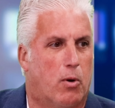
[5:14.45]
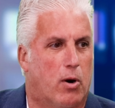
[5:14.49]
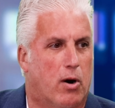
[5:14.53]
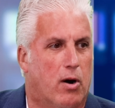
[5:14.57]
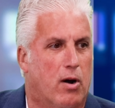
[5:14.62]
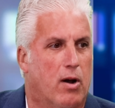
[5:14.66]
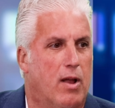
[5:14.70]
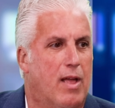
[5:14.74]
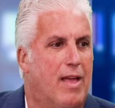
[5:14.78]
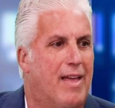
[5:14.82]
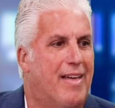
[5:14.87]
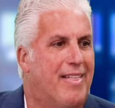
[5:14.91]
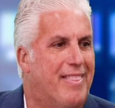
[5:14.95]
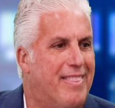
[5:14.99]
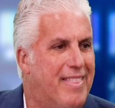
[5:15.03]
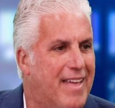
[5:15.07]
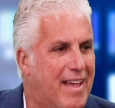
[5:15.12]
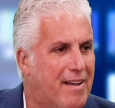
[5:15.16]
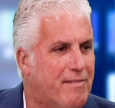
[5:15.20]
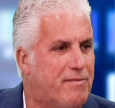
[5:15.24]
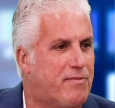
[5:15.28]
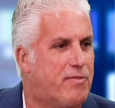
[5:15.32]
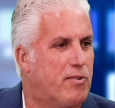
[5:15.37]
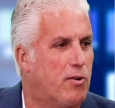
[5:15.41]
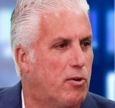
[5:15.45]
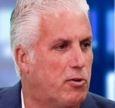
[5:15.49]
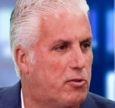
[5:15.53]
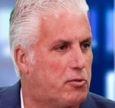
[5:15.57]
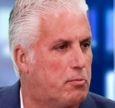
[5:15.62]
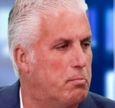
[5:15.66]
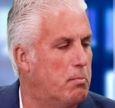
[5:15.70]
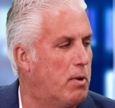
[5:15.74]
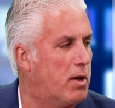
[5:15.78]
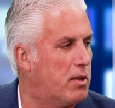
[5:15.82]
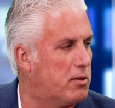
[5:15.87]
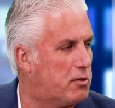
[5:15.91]
where that
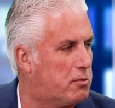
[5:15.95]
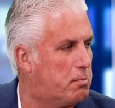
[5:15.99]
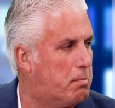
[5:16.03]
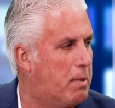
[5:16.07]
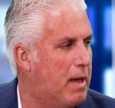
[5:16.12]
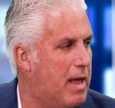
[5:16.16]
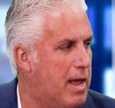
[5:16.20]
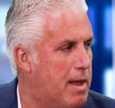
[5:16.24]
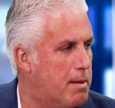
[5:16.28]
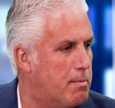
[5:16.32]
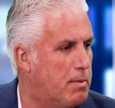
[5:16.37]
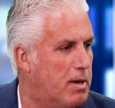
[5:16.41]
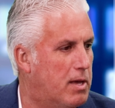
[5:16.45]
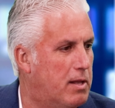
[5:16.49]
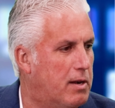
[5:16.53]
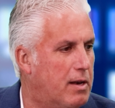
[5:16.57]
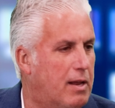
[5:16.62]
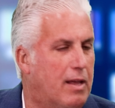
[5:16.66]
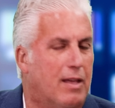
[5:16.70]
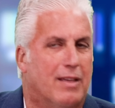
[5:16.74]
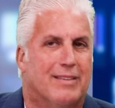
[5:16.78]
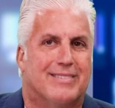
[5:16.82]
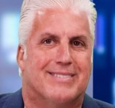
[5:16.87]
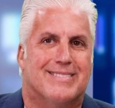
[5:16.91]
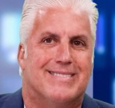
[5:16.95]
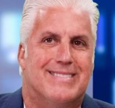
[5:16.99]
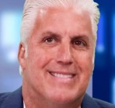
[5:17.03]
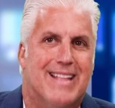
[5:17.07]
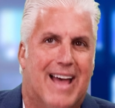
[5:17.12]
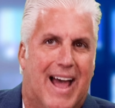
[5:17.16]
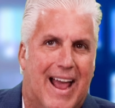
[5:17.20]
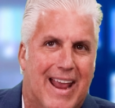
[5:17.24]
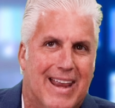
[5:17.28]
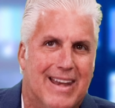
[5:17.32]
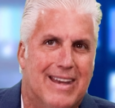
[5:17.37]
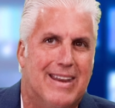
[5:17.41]
first month's payment is
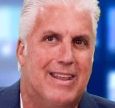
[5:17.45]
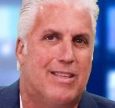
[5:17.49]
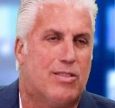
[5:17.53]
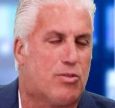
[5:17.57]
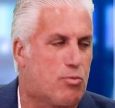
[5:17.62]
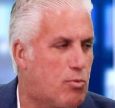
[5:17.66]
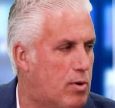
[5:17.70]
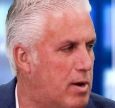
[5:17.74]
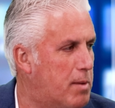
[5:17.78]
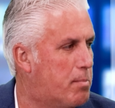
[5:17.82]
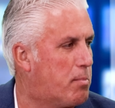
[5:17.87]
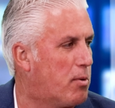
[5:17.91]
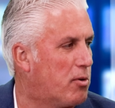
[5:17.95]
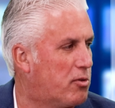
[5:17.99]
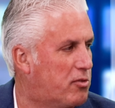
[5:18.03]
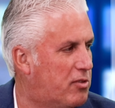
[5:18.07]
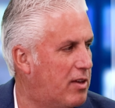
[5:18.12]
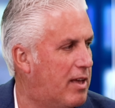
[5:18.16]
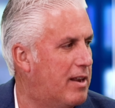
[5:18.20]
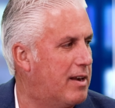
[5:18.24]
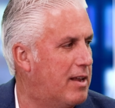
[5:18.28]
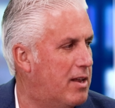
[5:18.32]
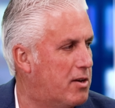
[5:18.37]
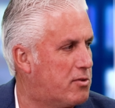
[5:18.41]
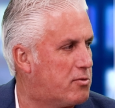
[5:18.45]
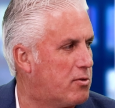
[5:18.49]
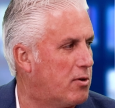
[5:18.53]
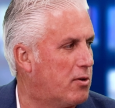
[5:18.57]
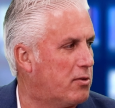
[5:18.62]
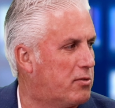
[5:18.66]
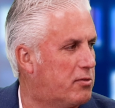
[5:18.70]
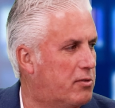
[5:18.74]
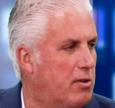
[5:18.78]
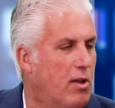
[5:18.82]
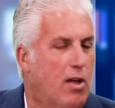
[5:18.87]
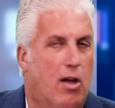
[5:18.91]
93%
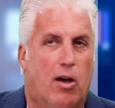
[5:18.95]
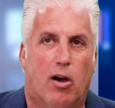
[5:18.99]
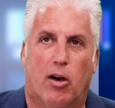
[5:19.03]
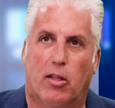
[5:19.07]
interest